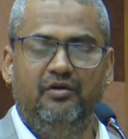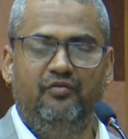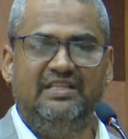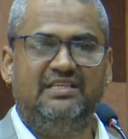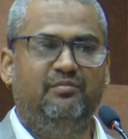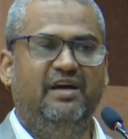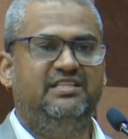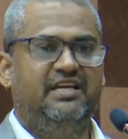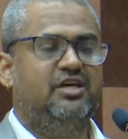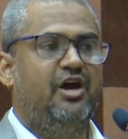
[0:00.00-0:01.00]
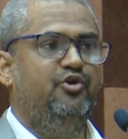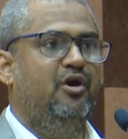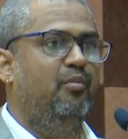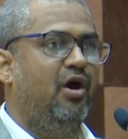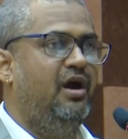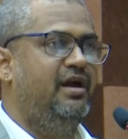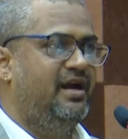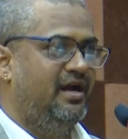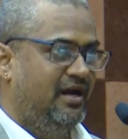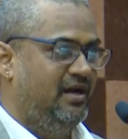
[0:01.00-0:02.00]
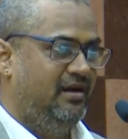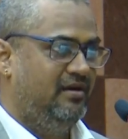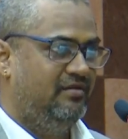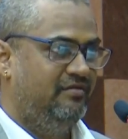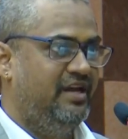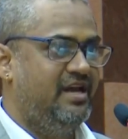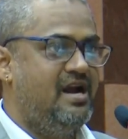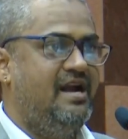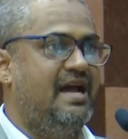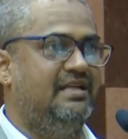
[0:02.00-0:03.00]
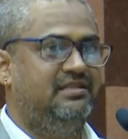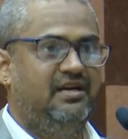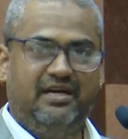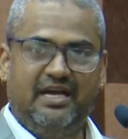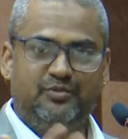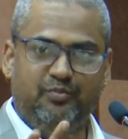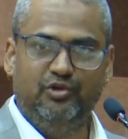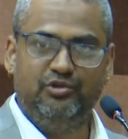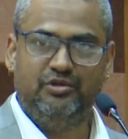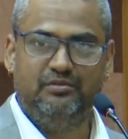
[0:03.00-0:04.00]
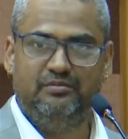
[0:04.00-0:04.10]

when someone says, are you a boy and a girl, we cannot answer it as both.